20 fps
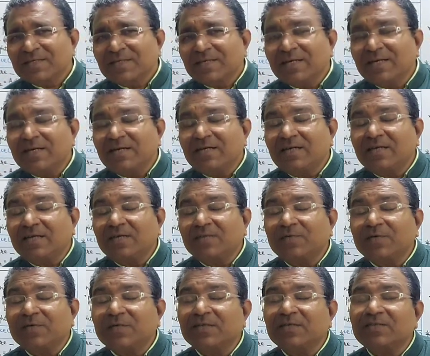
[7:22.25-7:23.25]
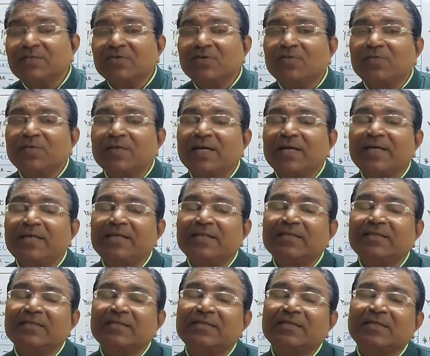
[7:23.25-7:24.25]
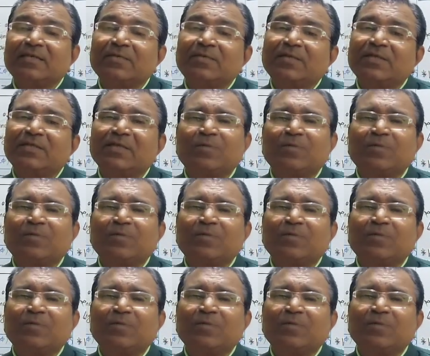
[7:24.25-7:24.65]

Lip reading: Interference of light is nothing but